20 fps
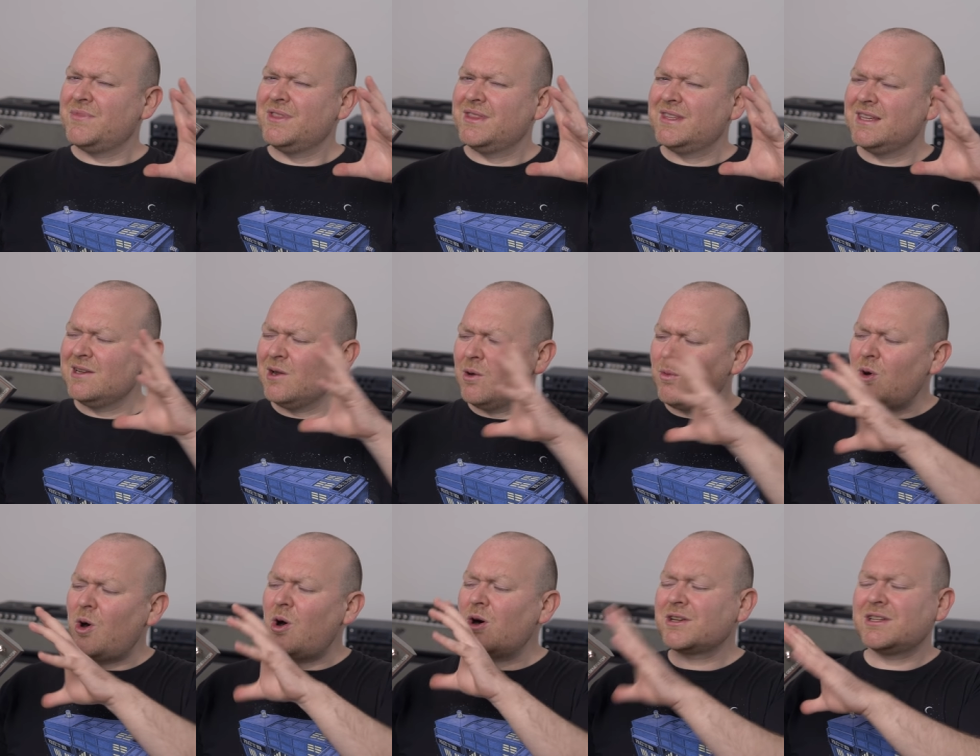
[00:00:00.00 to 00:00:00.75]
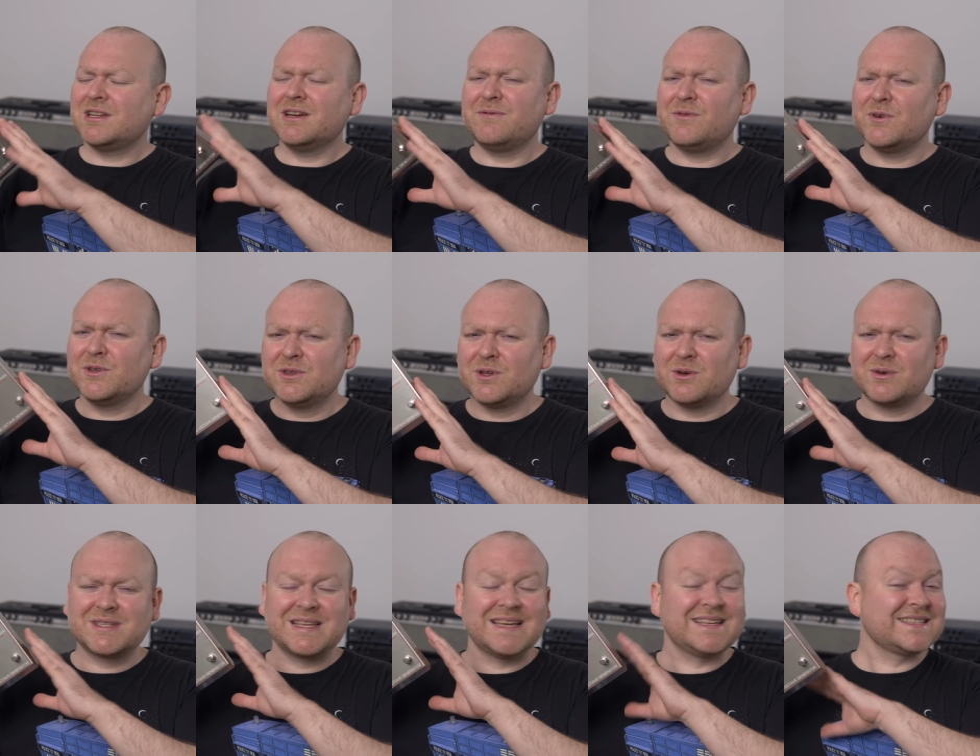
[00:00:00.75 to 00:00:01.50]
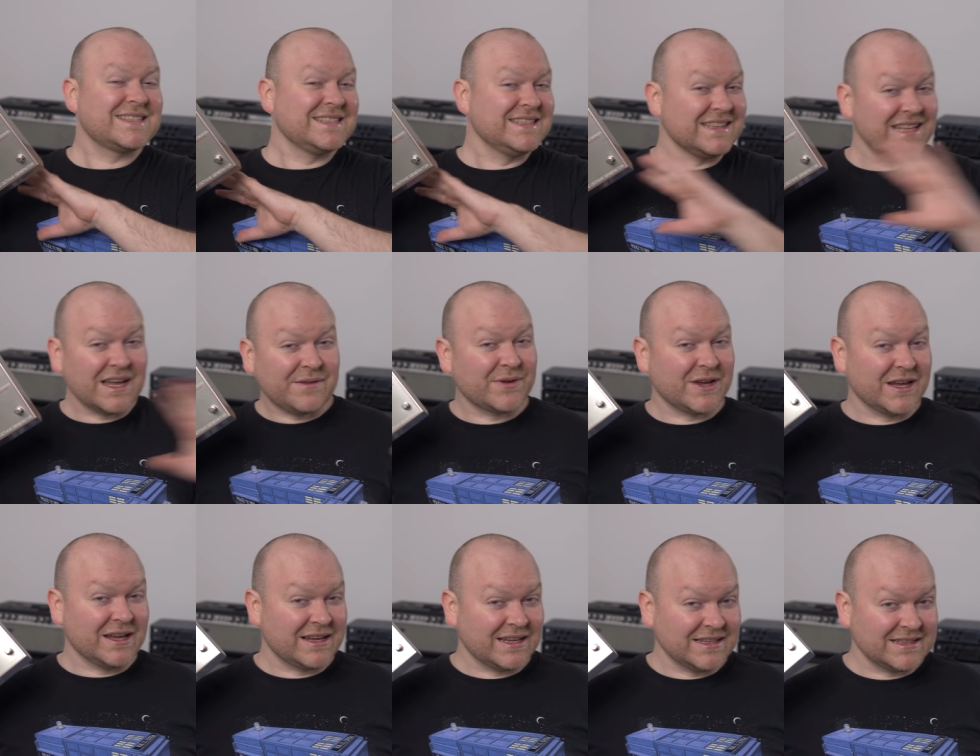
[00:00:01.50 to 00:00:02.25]
The lower octave on those has
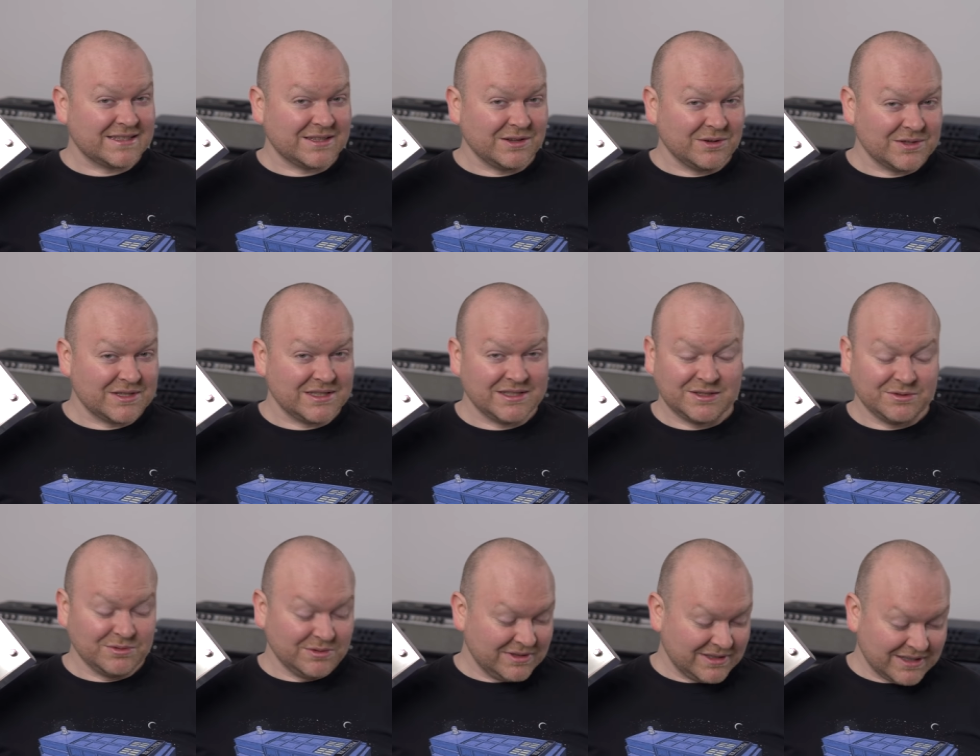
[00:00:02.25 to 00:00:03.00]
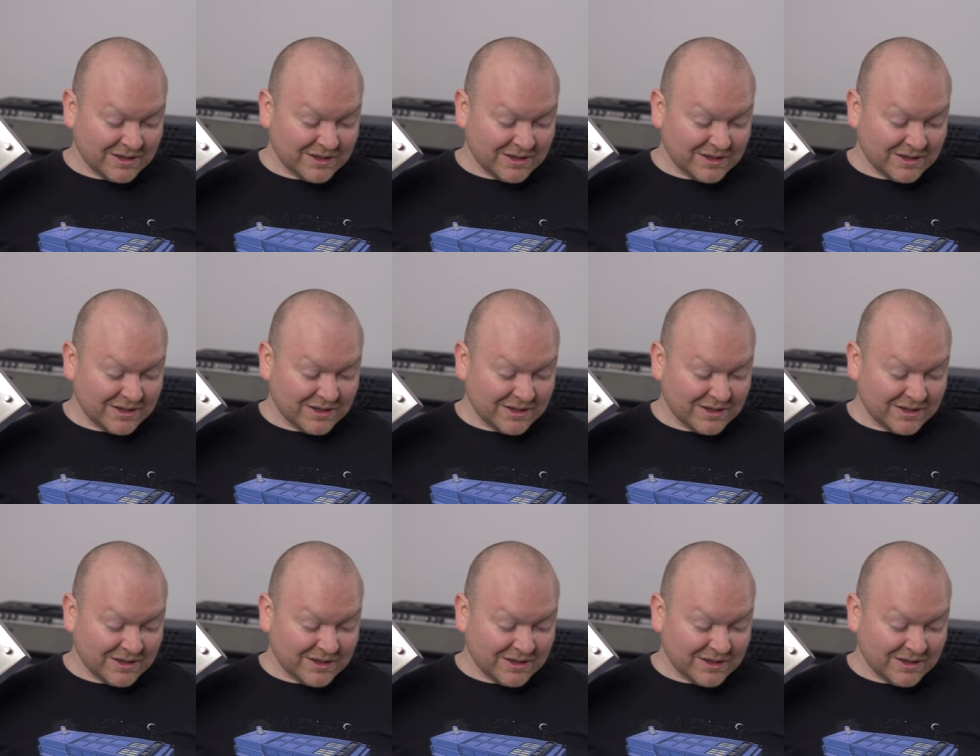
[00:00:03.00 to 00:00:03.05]
nothing against the OC2,